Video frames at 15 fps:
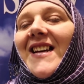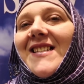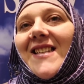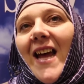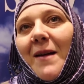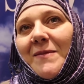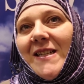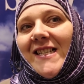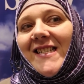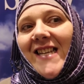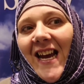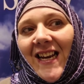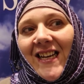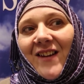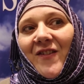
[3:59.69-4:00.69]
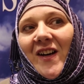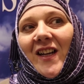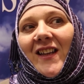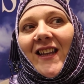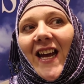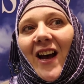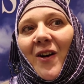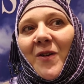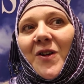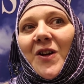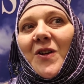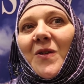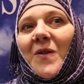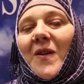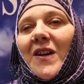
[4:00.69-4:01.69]
Islam does not even allow
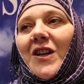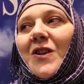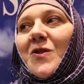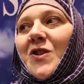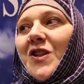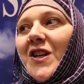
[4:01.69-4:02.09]
you, you